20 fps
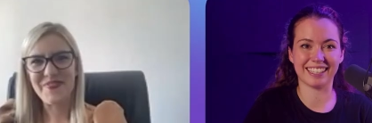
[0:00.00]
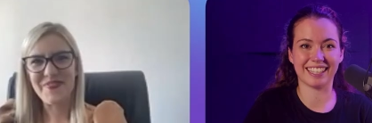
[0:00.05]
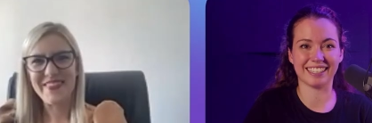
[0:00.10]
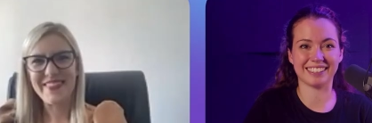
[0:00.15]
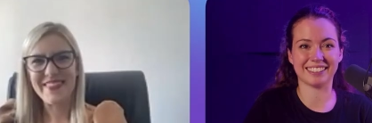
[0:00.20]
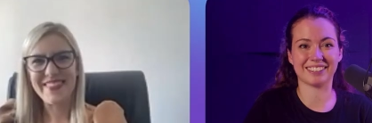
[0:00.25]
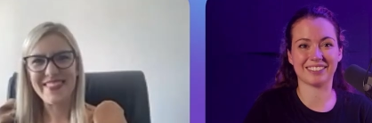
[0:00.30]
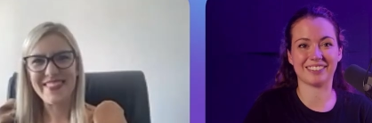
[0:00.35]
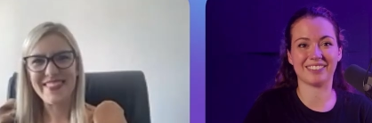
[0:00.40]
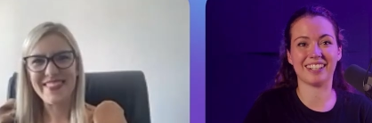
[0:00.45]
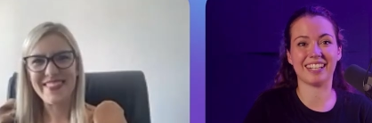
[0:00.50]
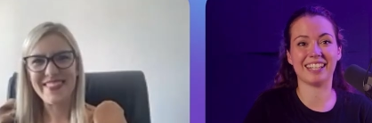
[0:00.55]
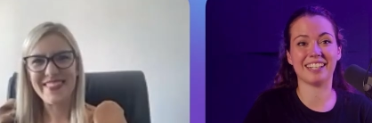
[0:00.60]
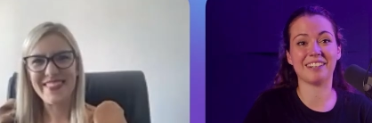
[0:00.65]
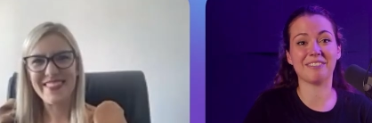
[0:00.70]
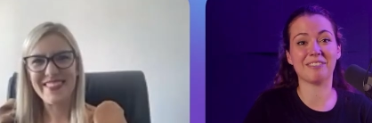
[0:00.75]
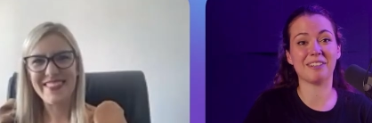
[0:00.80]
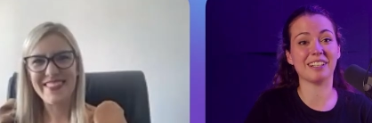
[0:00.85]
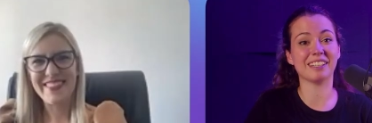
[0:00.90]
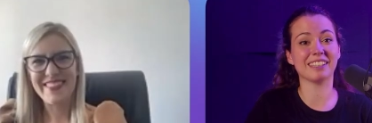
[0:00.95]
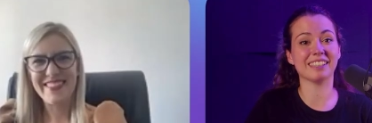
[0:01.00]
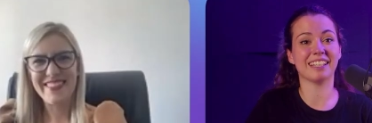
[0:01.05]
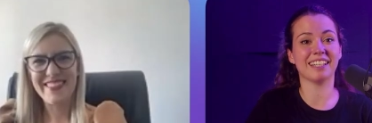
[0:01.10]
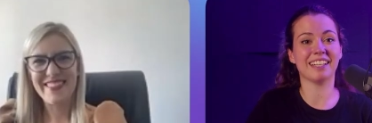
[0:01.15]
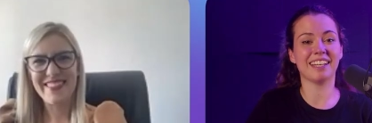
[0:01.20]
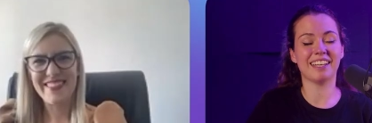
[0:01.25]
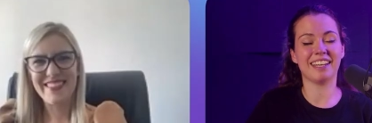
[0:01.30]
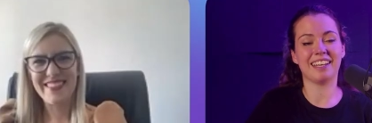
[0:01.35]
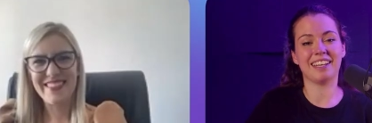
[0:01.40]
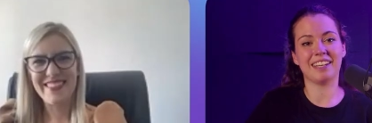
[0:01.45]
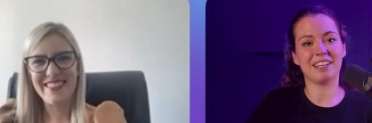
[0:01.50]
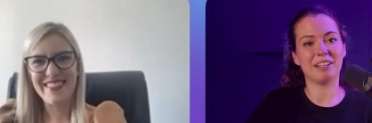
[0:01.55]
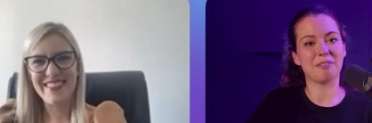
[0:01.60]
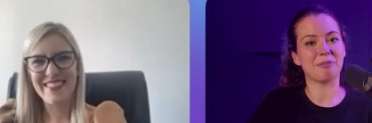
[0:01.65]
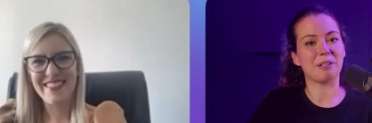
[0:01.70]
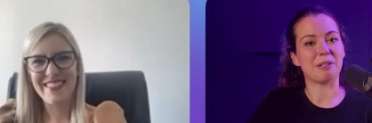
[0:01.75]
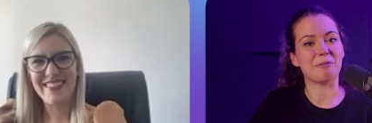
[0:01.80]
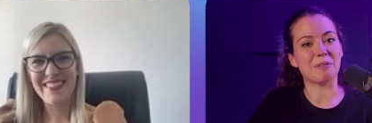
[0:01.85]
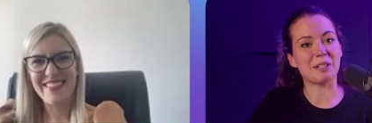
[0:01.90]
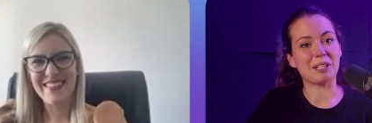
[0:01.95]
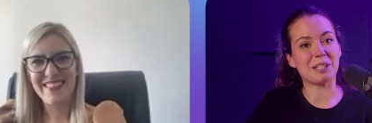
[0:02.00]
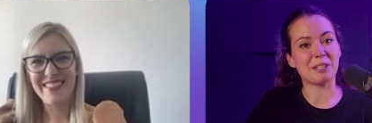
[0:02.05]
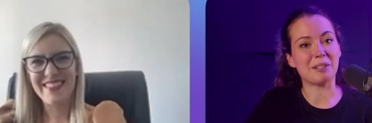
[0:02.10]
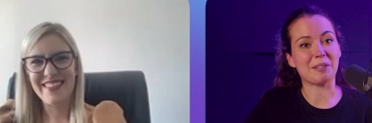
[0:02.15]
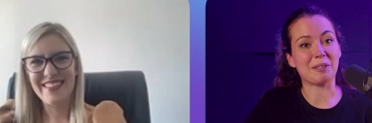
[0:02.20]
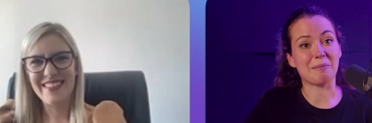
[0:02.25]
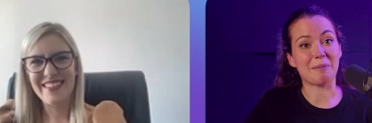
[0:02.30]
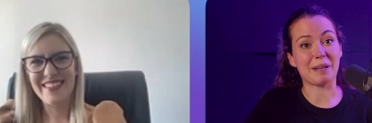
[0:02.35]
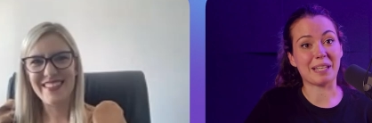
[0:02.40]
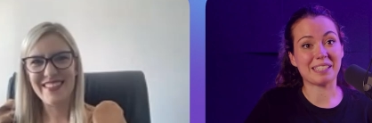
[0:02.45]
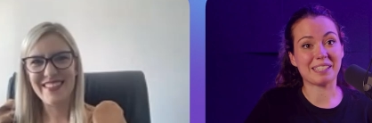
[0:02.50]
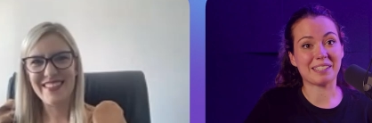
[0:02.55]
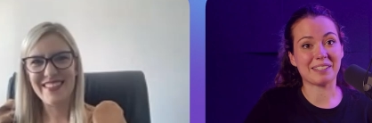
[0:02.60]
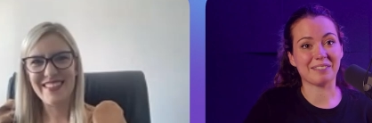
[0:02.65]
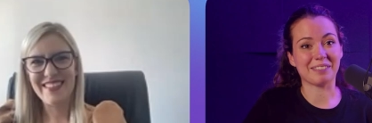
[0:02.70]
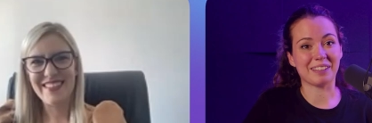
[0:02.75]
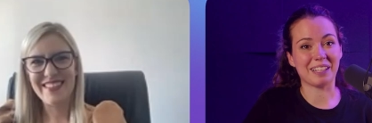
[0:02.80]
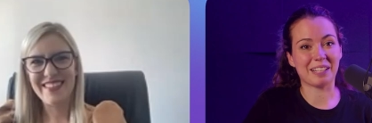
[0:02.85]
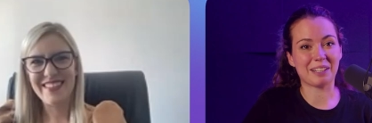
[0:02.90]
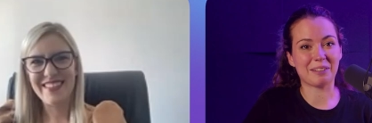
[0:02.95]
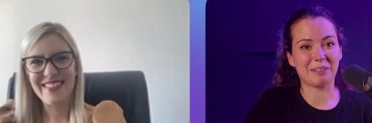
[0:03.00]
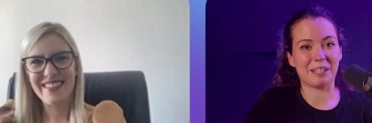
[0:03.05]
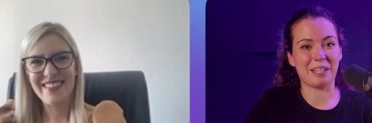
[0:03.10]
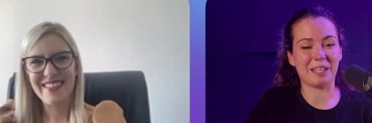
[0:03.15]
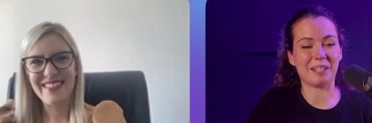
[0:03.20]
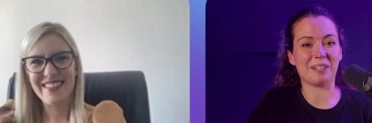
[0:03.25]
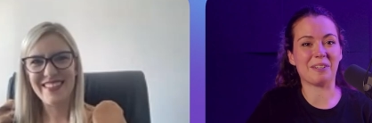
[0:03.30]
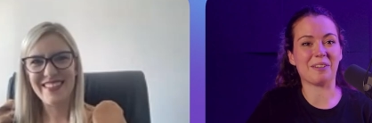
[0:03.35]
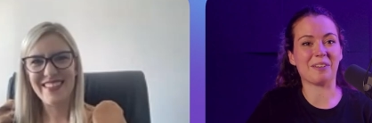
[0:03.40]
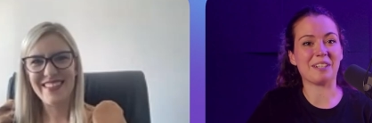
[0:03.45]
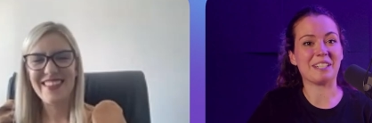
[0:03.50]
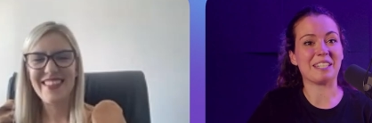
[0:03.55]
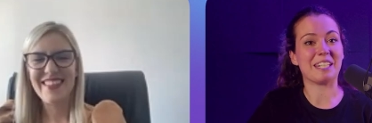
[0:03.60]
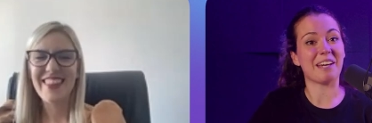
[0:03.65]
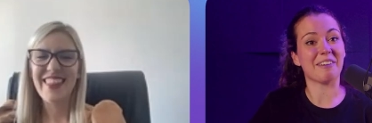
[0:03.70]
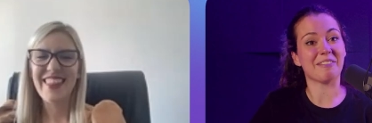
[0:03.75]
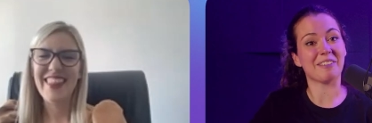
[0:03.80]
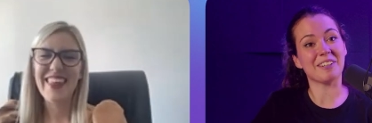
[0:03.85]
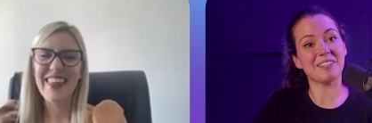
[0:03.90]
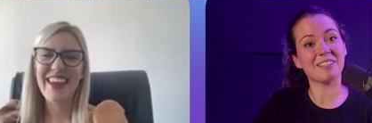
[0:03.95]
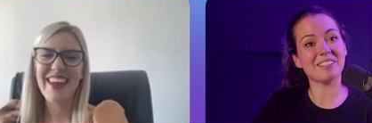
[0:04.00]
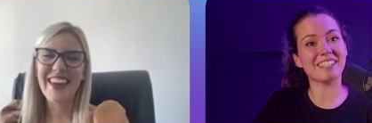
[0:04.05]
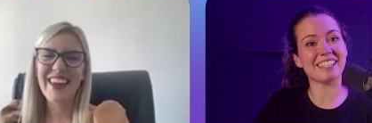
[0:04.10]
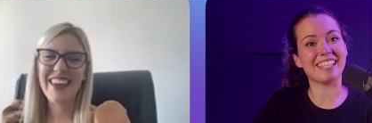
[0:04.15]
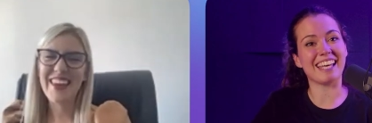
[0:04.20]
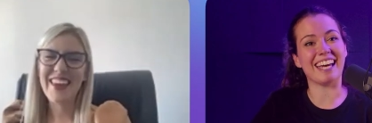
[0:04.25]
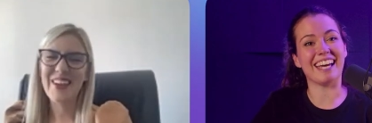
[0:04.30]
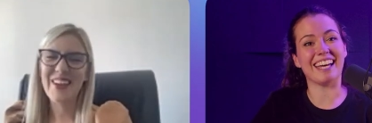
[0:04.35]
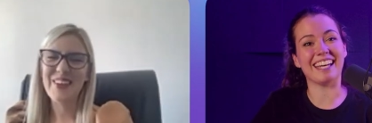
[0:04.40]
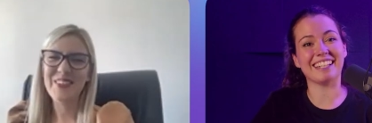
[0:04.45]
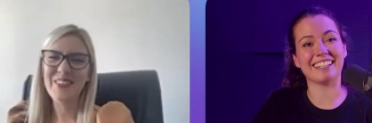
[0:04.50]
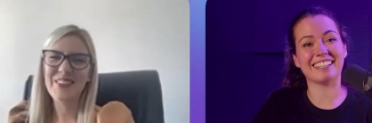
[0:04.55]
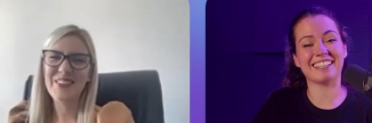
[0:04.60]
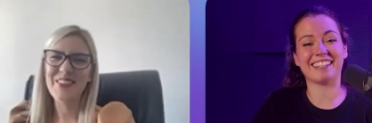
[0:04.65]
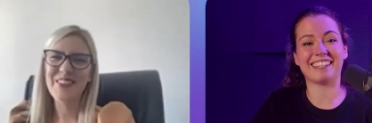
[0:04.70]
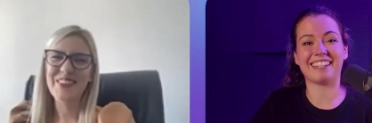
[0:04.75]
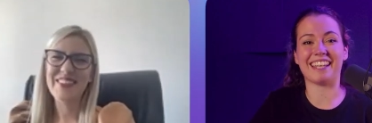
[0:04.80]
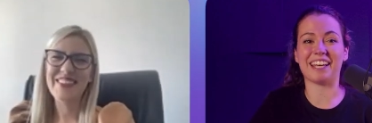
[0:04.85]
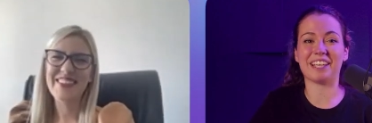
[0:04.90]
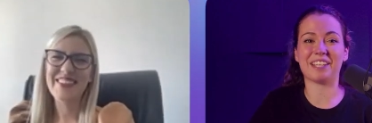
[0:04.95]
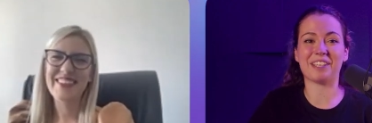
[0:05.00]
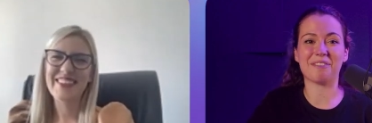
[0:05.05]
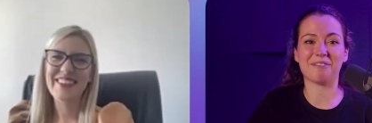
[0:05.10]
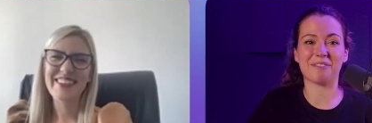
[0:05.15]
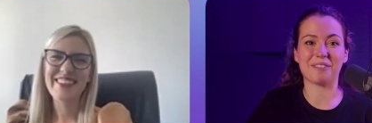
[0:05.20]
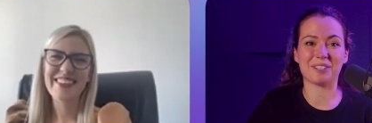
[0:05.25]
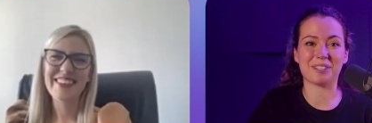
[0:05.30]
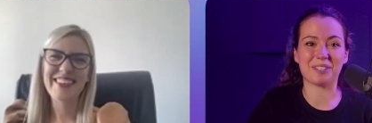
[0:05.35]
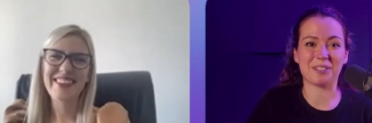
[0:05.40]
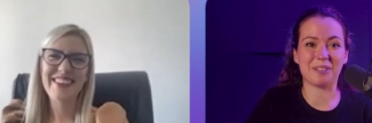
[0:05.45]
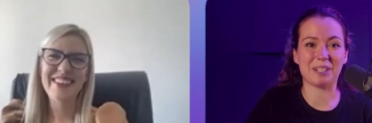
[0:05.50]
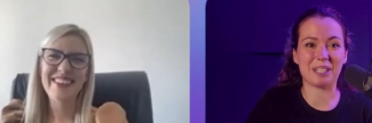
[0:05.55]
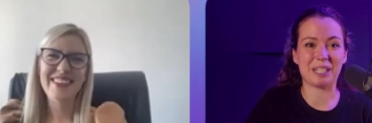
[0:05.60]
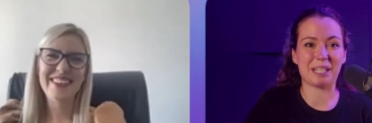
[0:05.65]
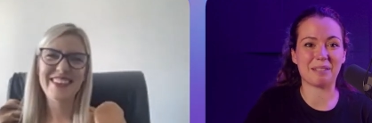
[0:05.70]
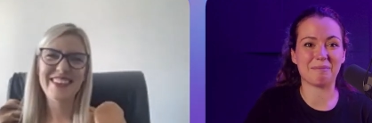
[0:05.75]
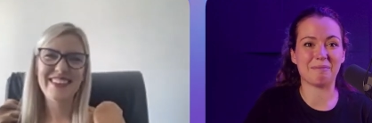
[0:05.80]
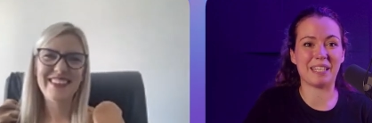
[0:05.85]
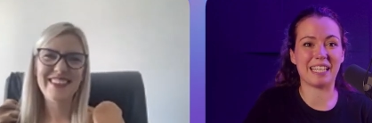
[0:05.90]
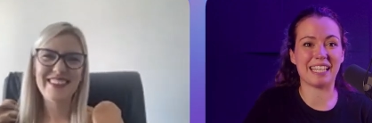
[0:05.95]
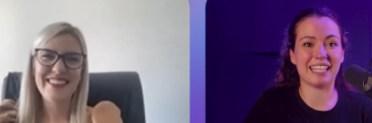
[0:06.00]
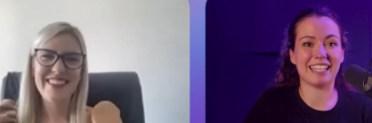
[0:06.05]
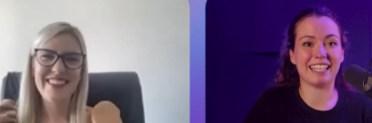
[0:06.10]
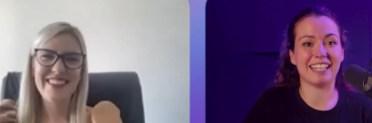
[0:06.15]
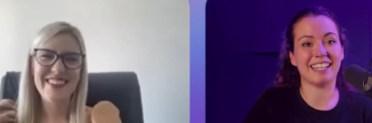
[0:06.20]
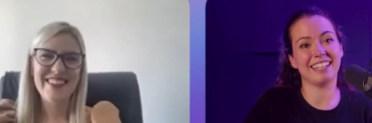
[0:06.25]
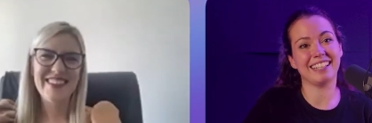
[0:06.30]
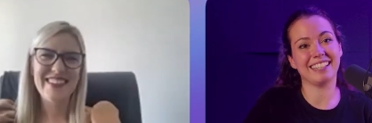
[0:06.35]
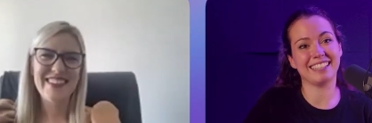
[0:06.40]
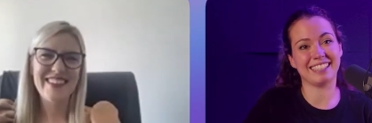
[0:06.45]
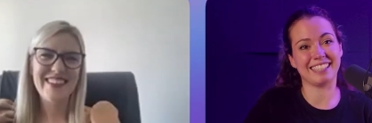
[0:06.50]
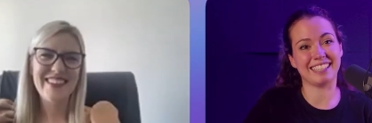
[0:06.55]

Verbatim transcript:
Speaker 1: That's great. Well, we wish you the best of luck in your endeavors and thank you for joining me